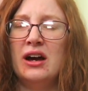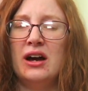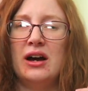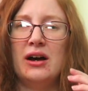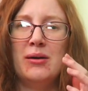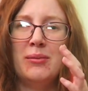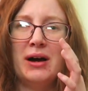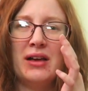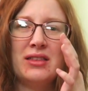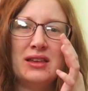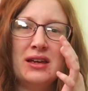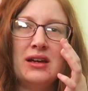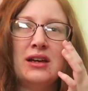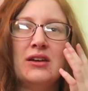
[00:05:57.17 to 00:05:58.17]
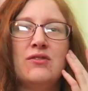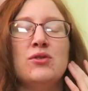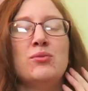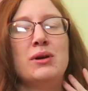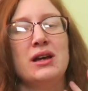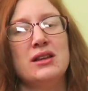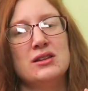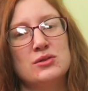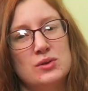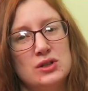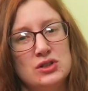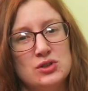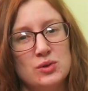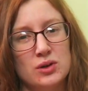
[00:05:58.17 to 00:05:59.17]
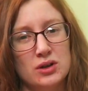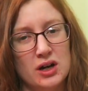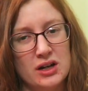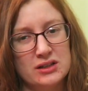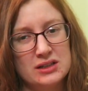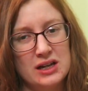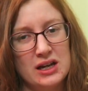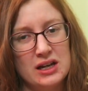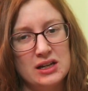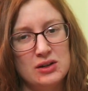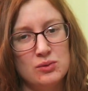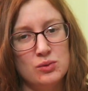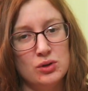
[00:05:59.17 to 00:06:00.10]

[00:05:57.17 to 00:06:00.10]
Um, I think if you made this one into a latte, it